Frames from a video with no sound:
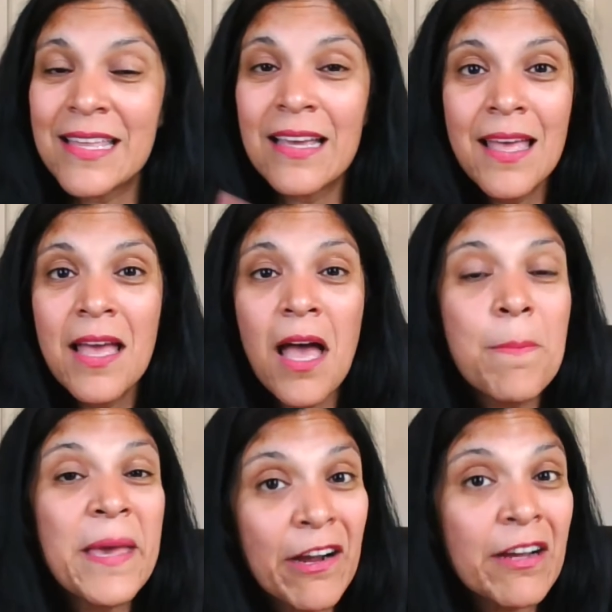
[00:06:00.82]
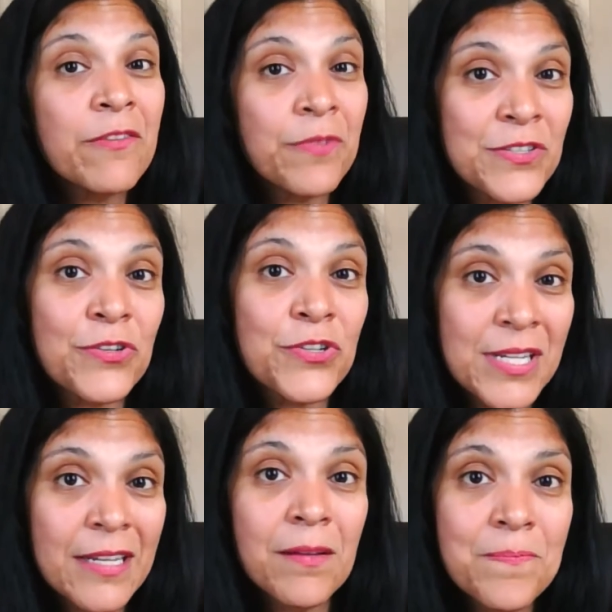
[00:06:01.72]
I think a big area of
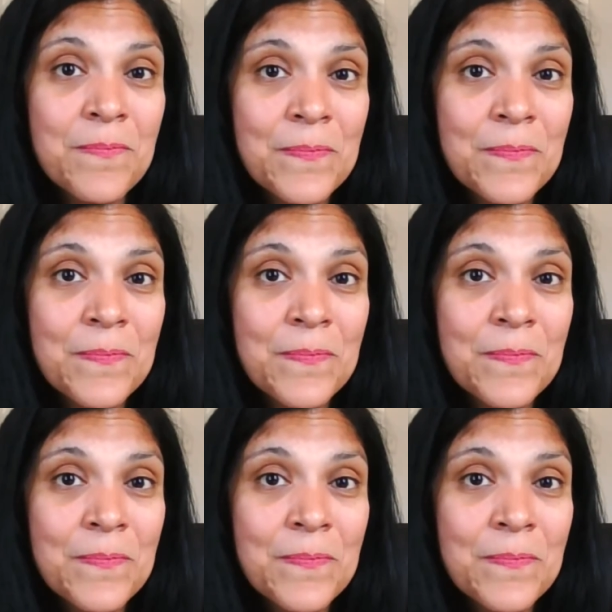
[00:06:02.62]
research to come.